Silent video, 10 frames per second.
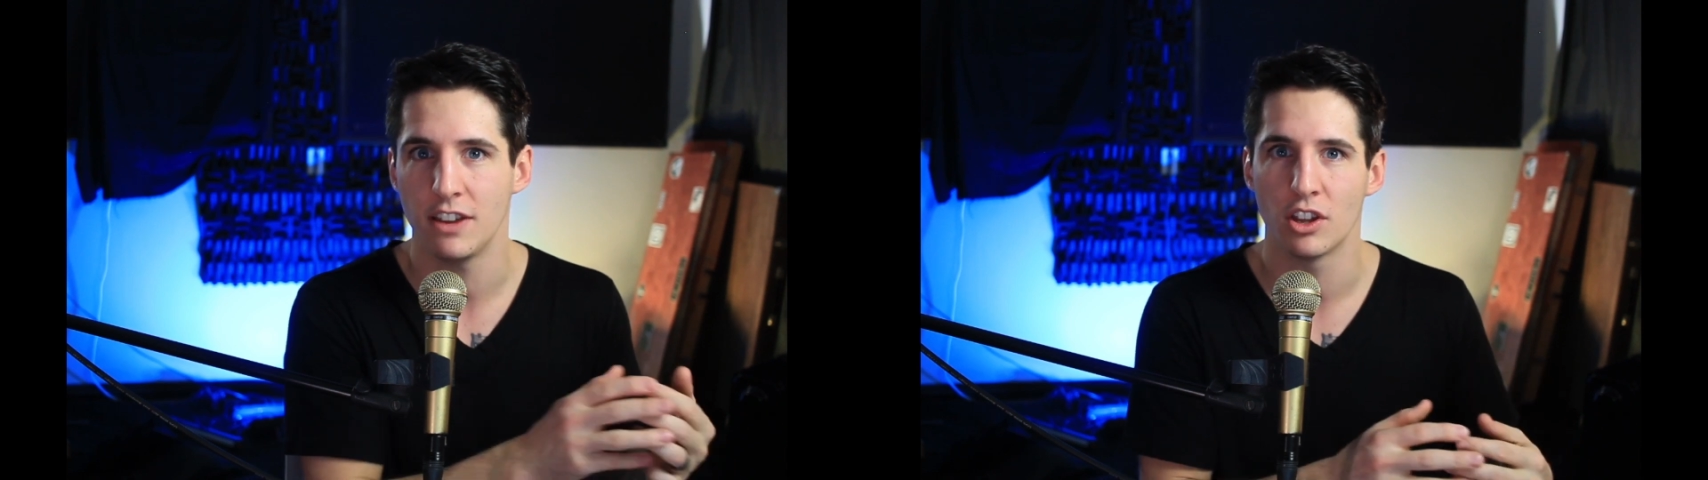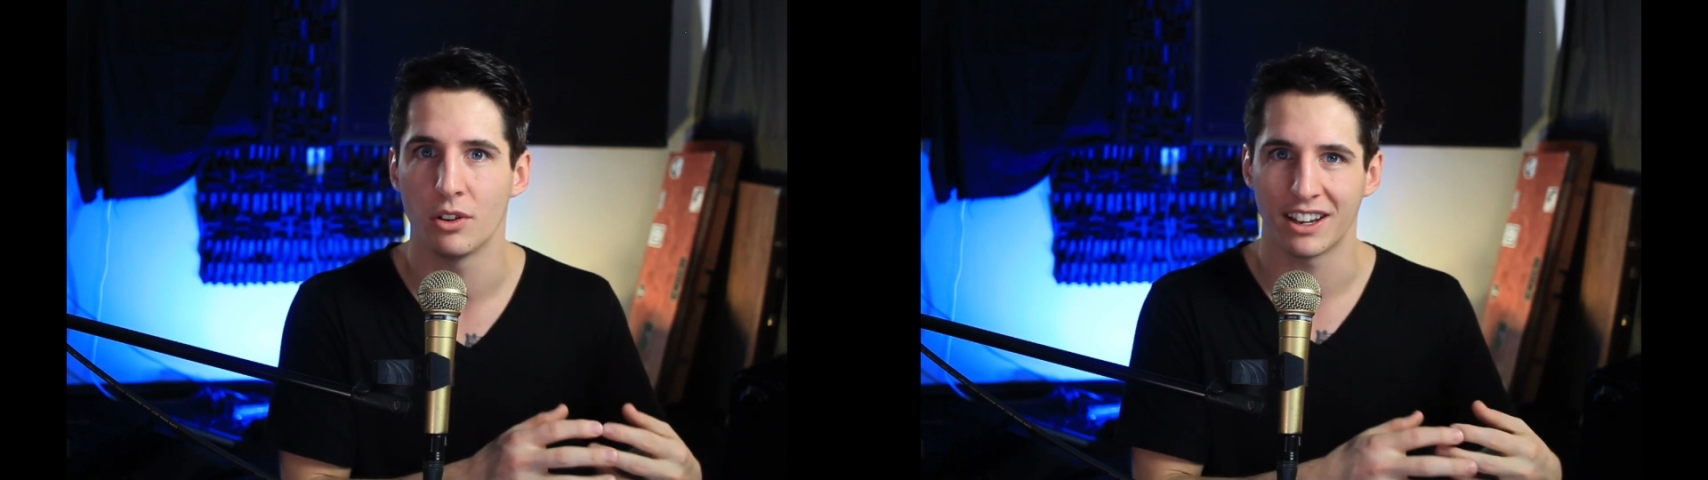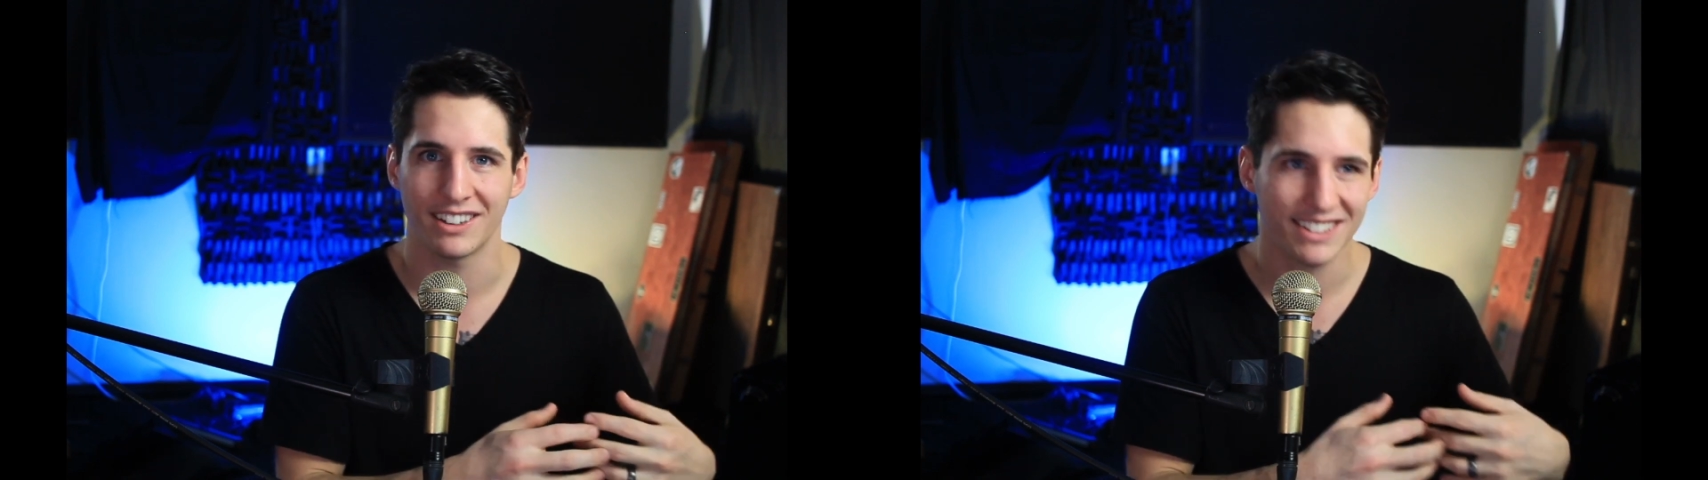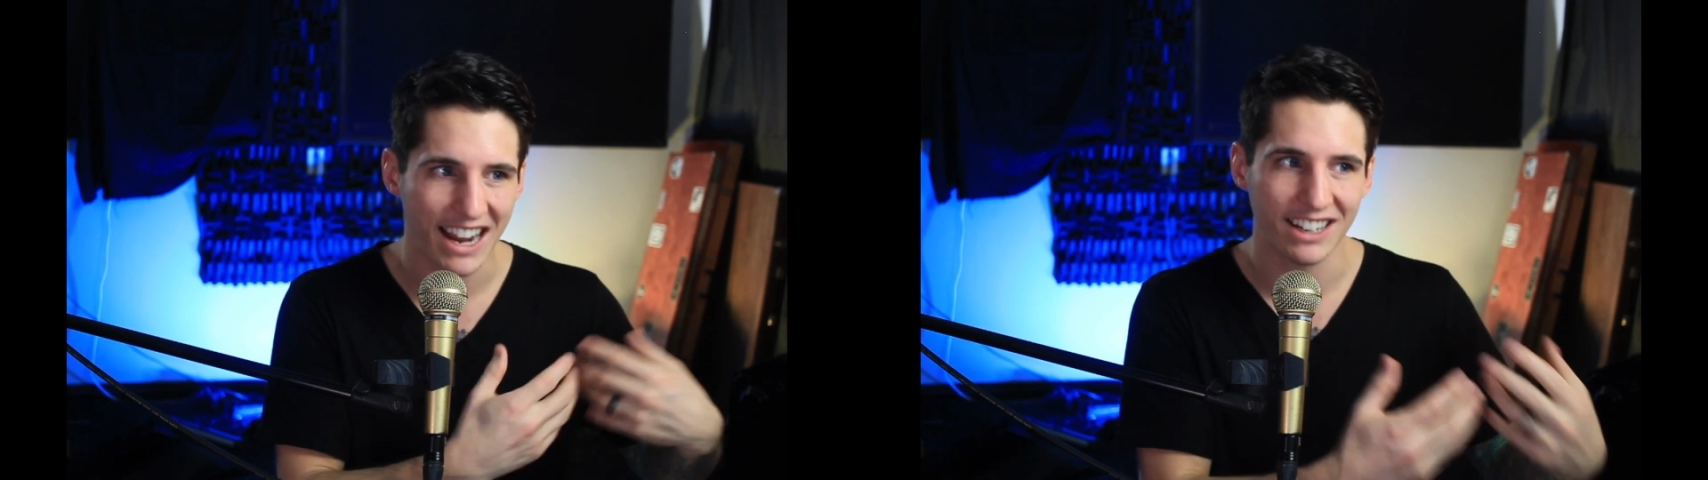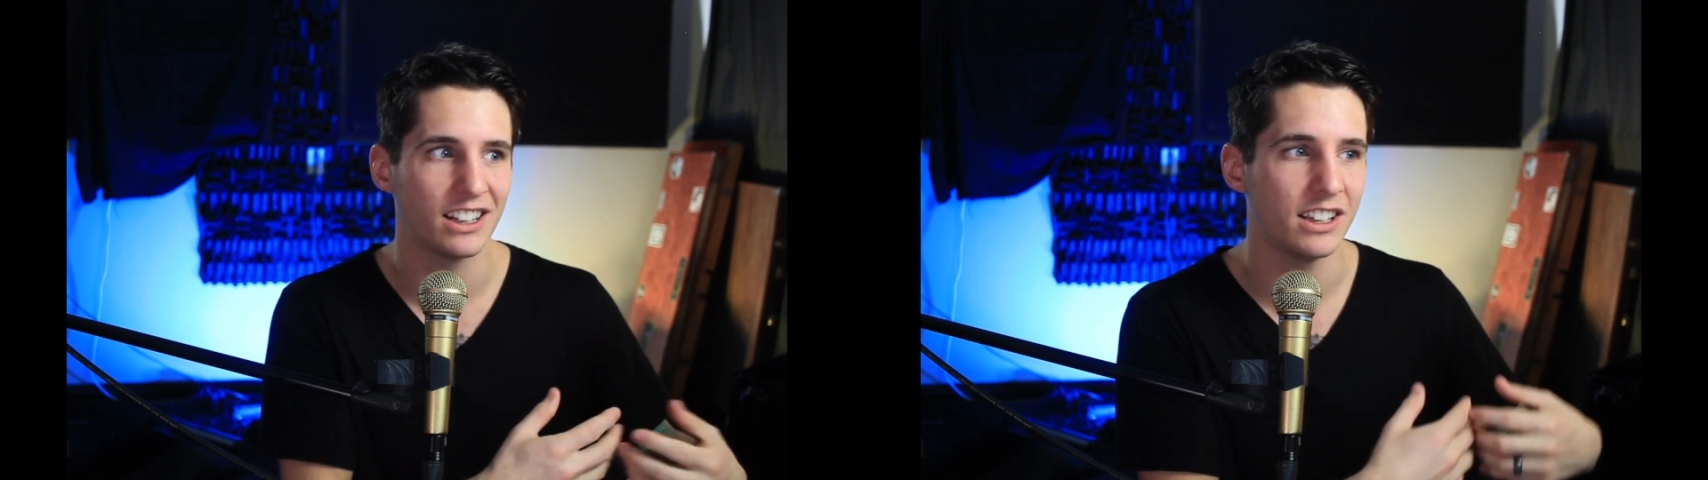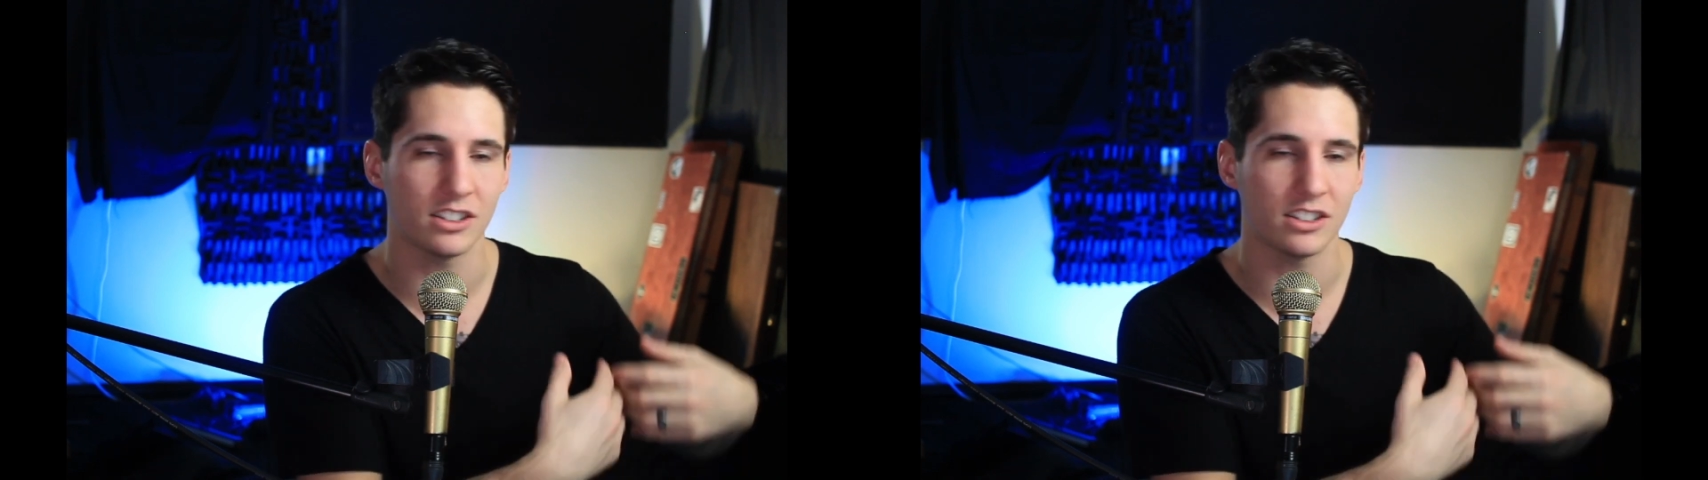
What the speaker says: even though like technically